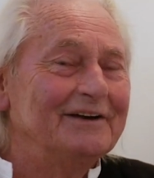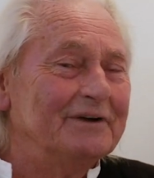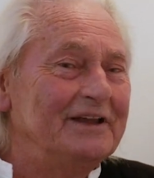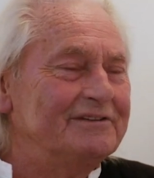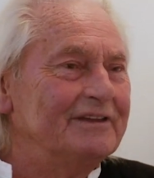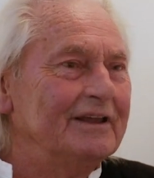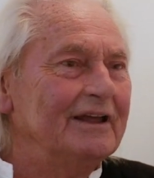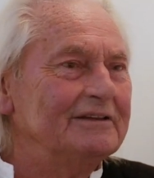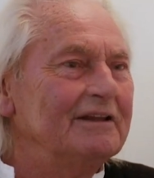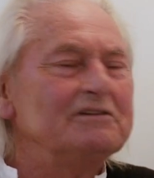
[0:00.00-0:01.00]
great thing.
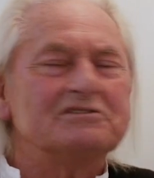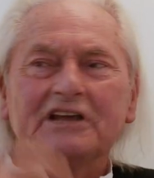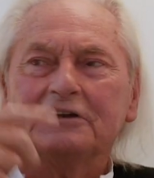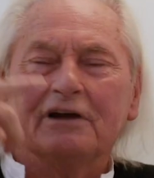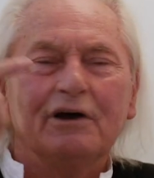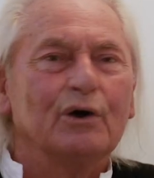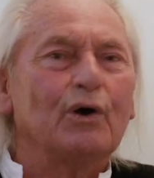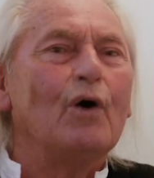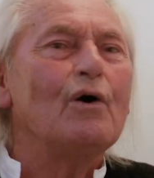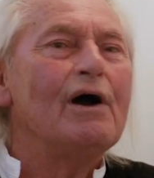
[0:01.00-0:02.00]
And he said,
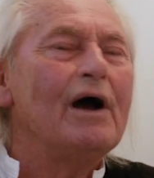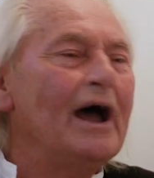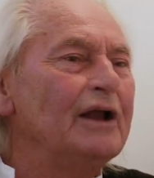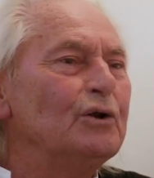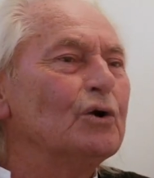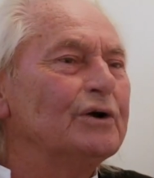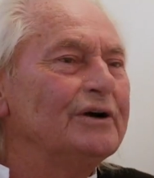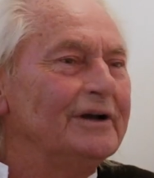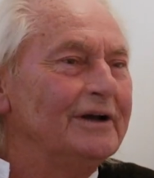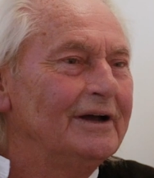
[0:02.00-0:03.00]
go and
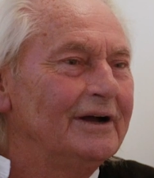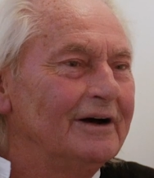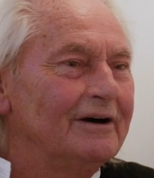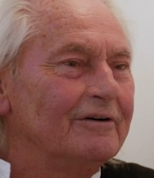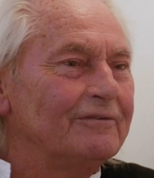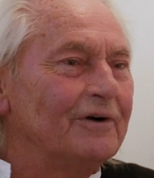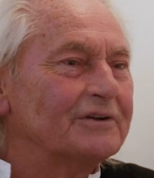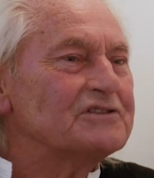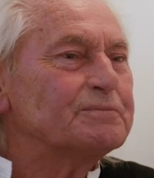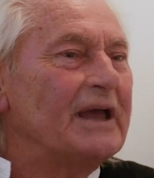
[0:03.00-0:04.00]
look
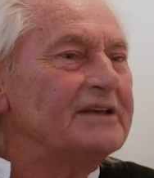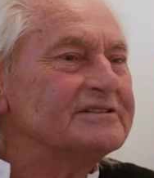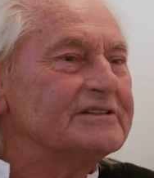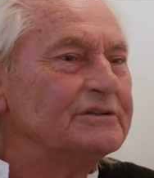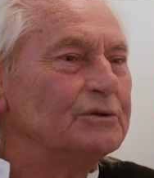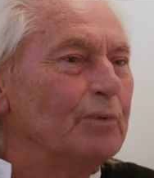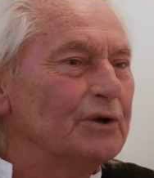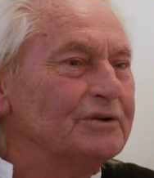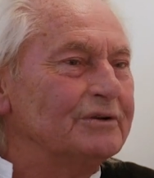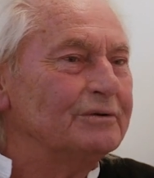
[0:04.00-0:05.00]
for the space you
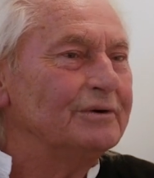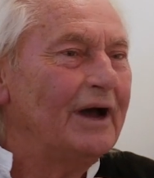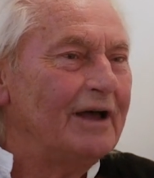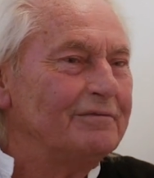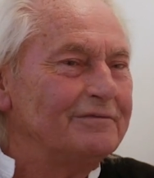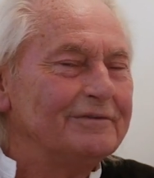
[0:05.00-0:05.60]
want to have.